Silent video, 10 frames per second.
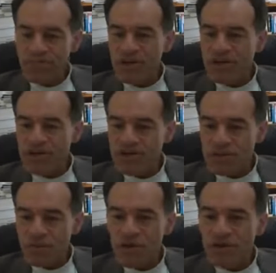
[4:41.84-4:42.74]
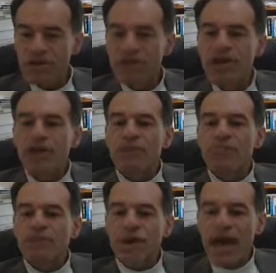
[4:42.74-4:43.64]
many things that we need,
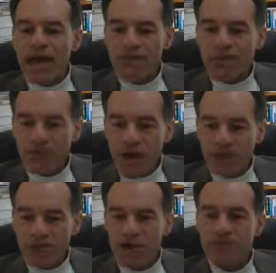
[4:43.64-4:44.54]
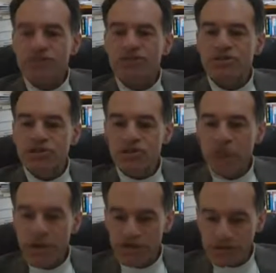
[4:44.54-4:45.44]
but we have to recognize it's a
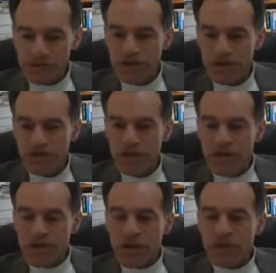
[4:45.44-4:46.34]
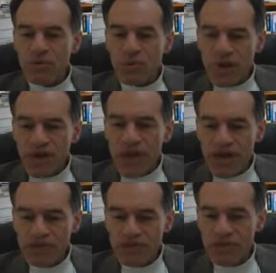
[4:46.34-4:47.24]
two-way street, and we
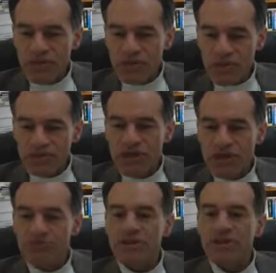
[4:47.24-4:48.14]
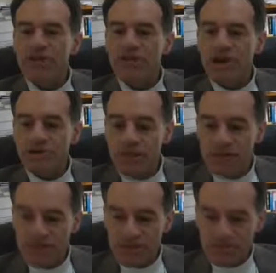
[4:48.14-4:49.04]
can't set the rules on everything ourselves.